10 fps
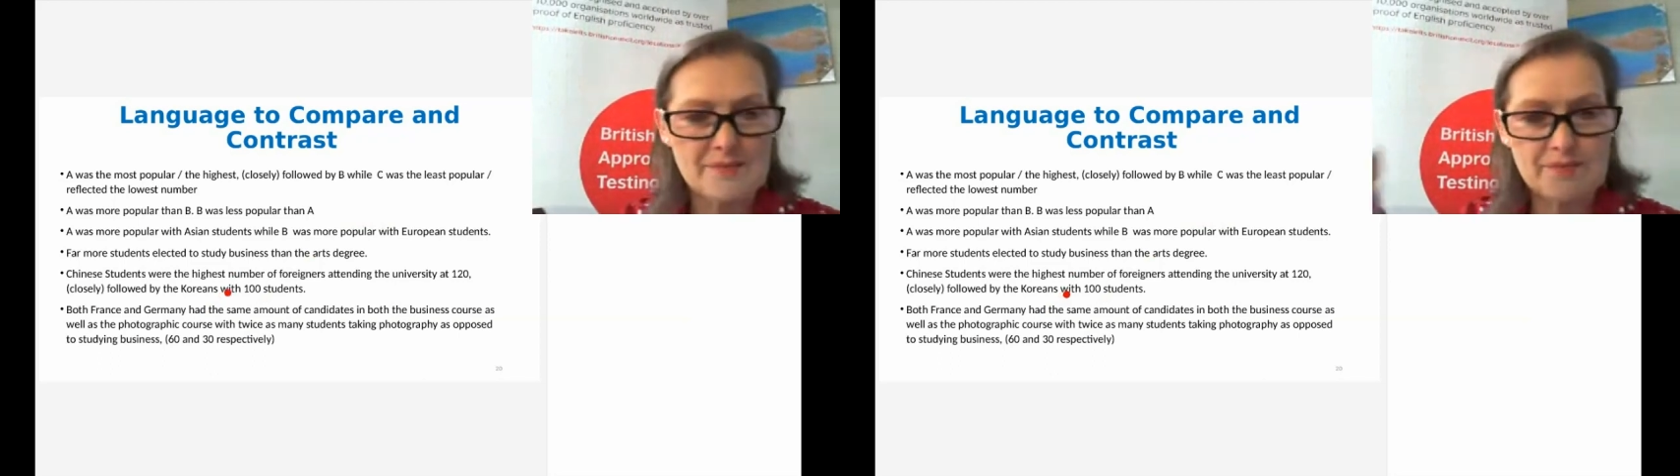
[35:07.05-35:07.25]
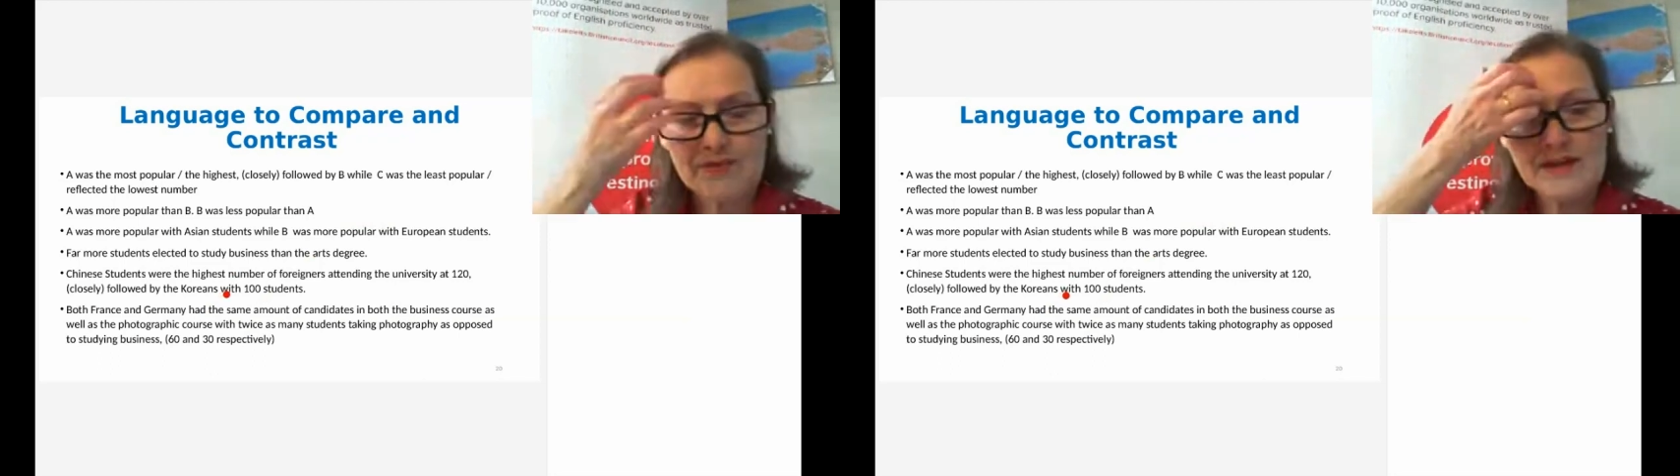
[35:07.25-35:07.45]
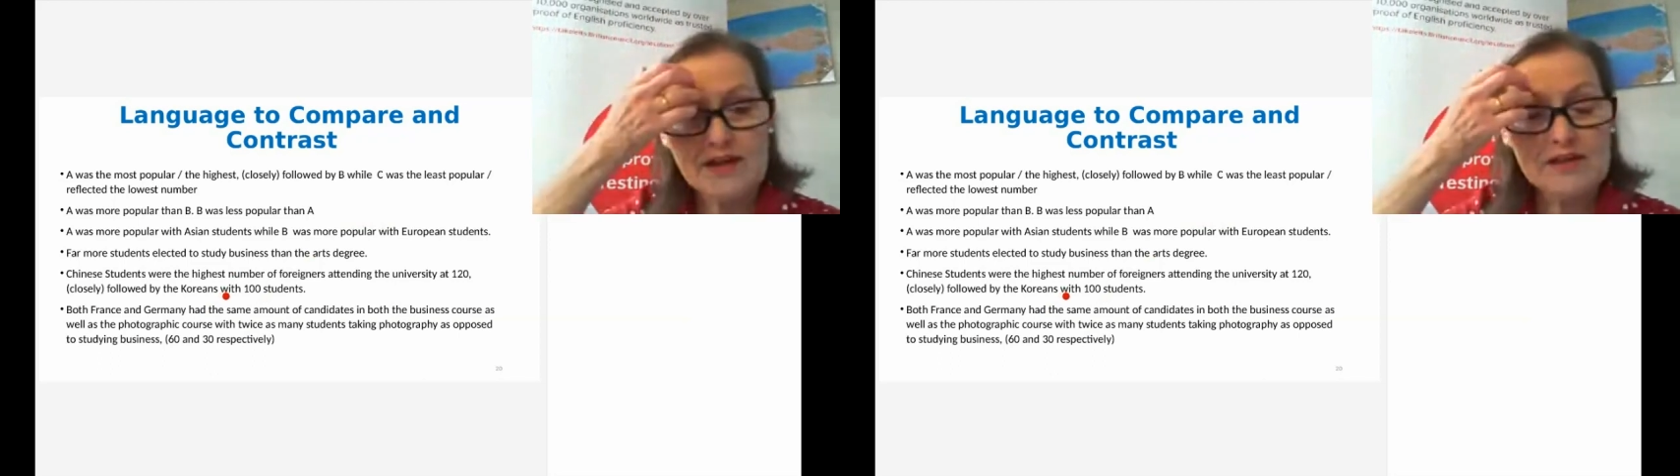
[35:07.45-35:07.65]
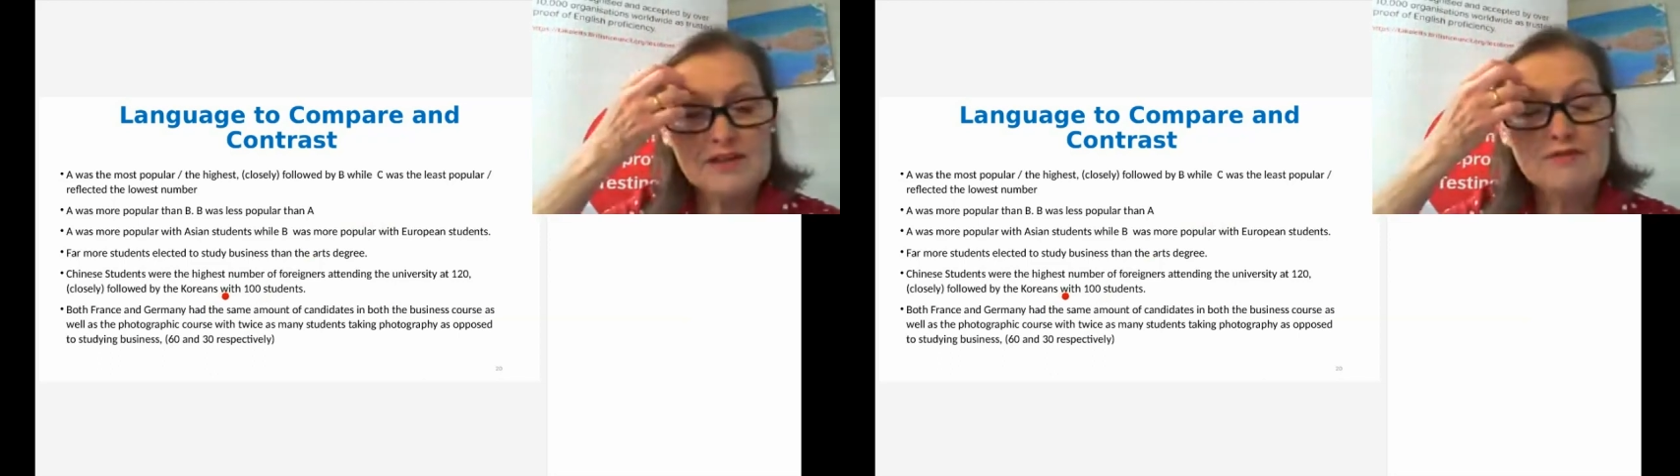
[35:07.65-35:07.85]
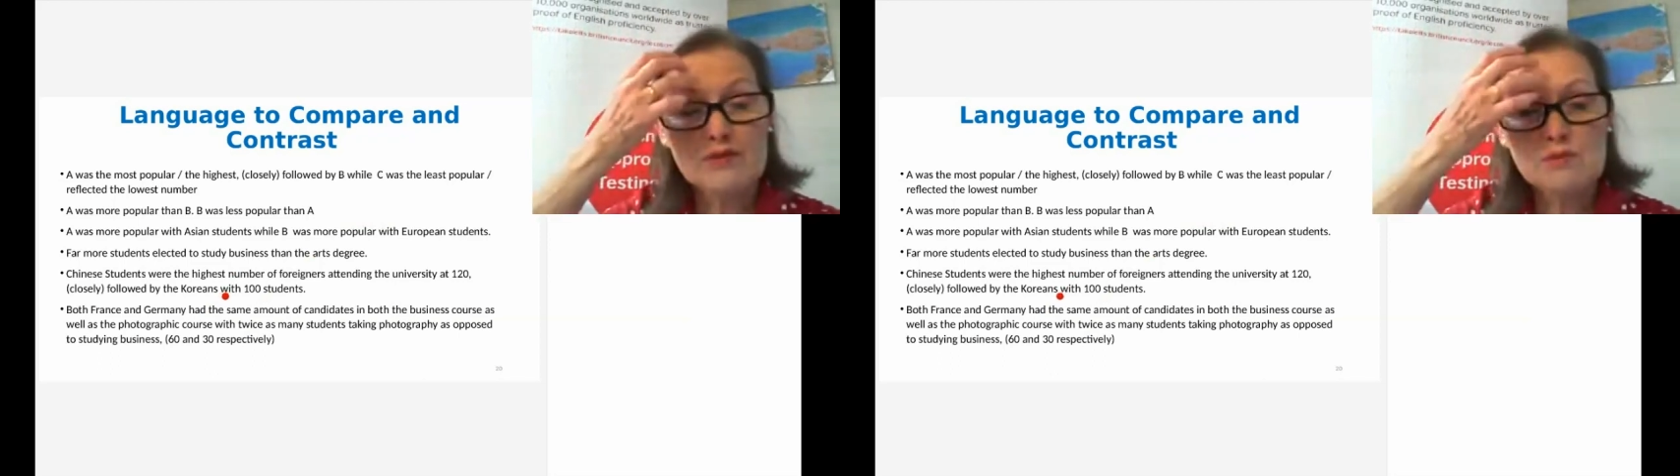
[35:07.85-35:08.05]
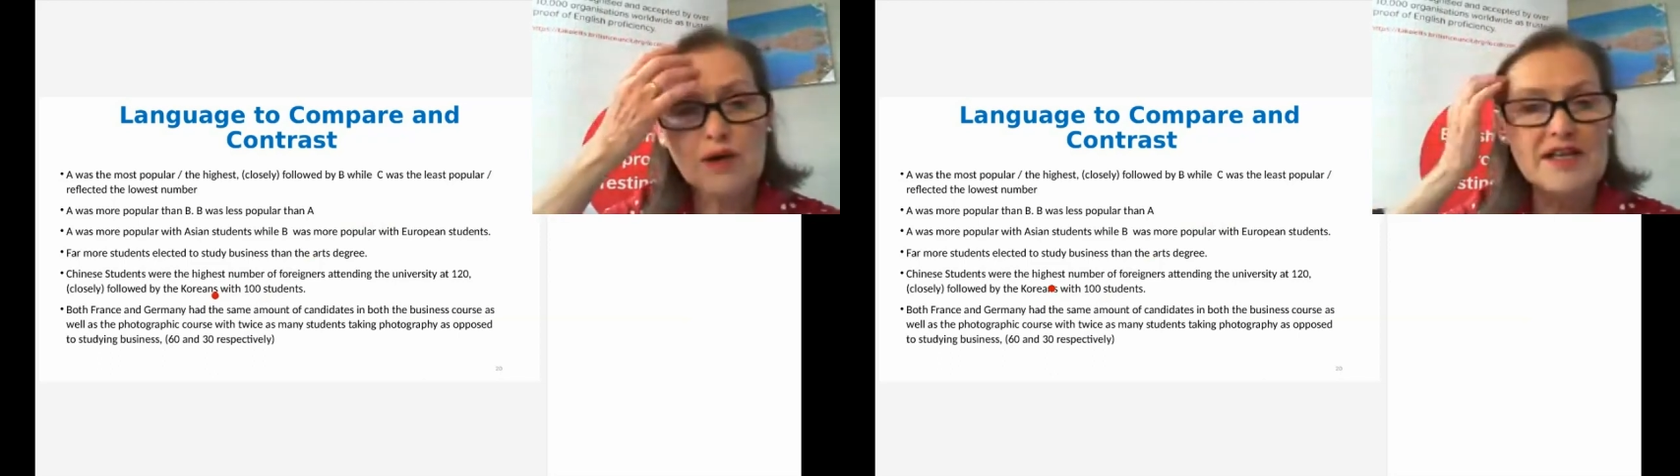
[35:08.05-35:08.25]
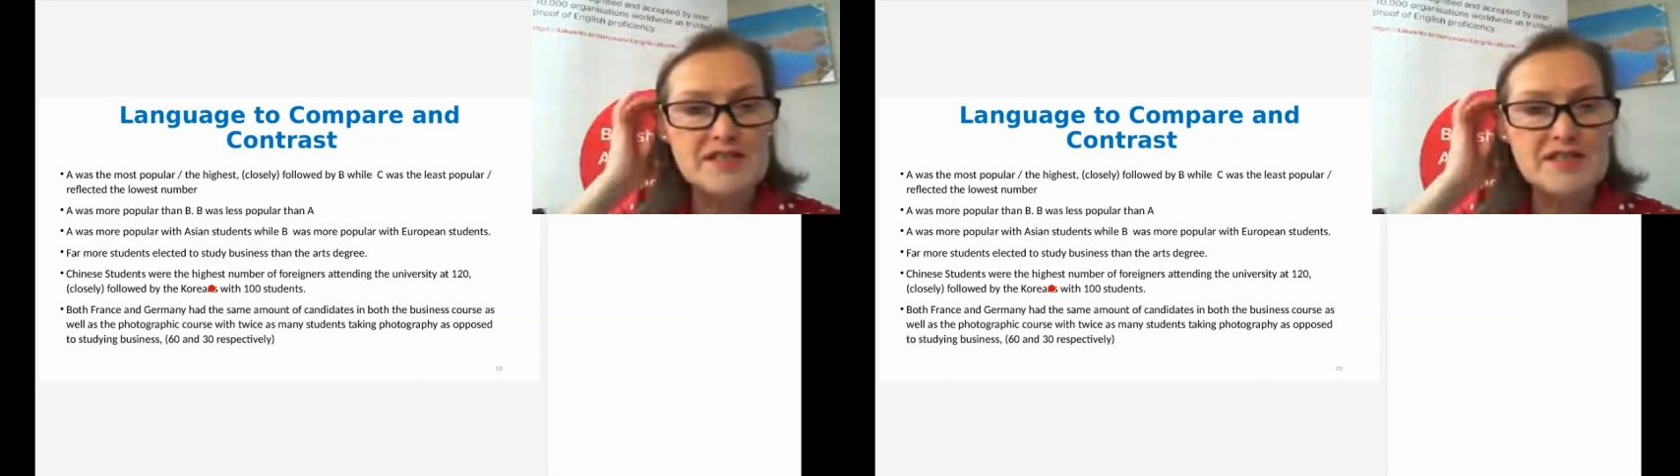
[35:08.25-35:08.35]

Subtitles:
the different ways that we can